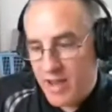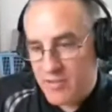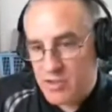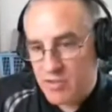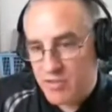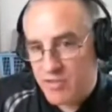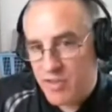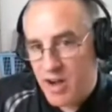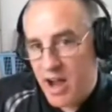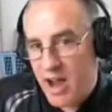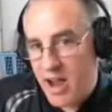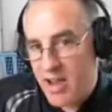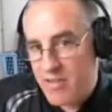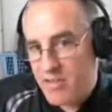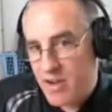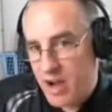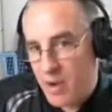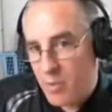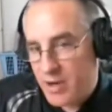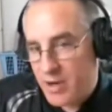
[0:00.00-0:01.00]
All I have is a
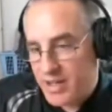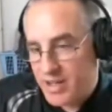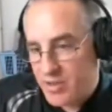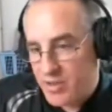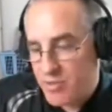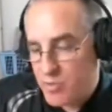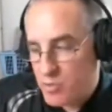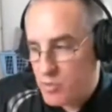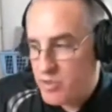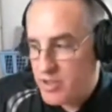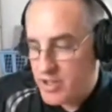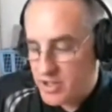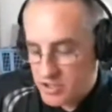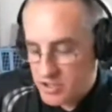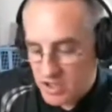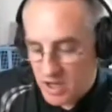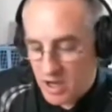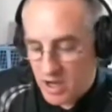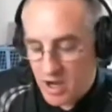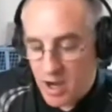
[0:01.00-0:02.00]
5. I want to get
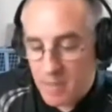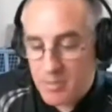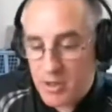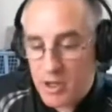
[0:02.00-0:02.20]
through this.